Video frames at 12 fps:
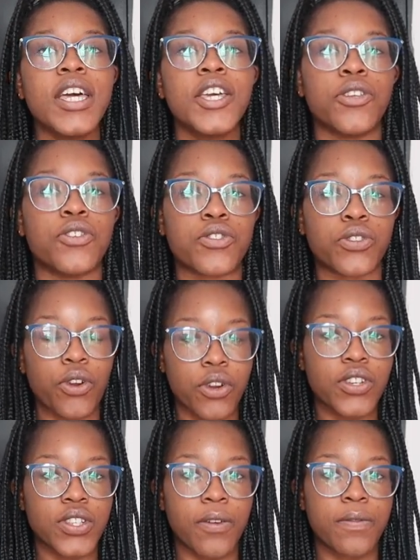You just throw
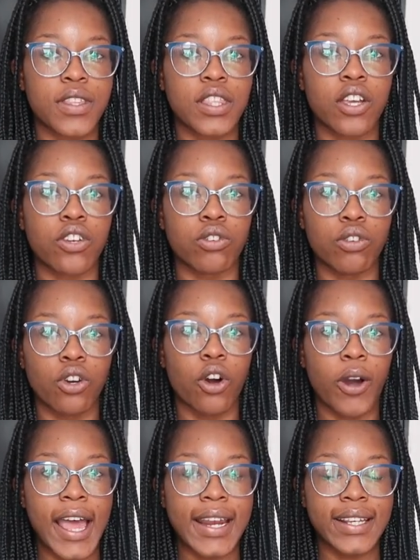yourself in there, you
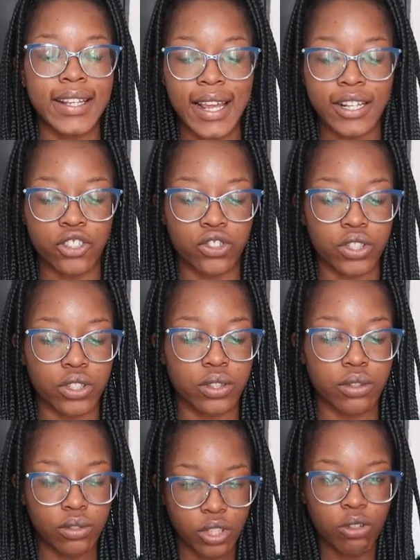go at it, and you
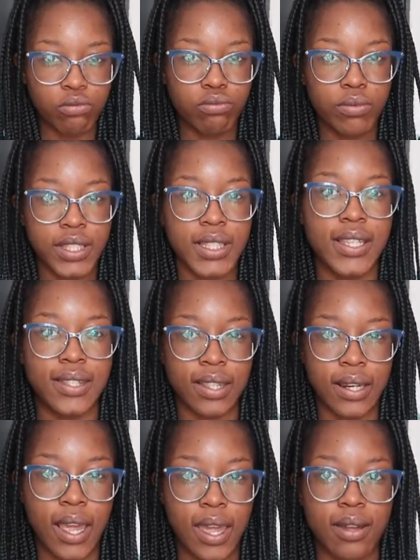just, you know, seize
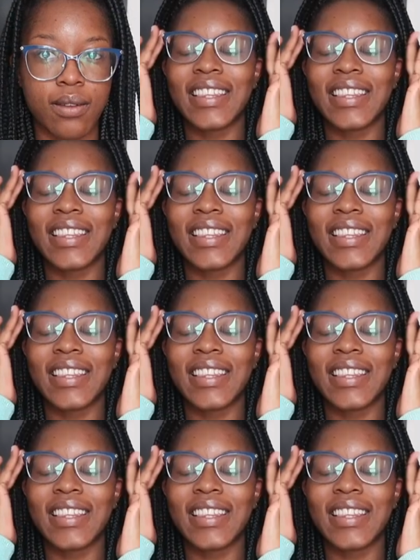the day.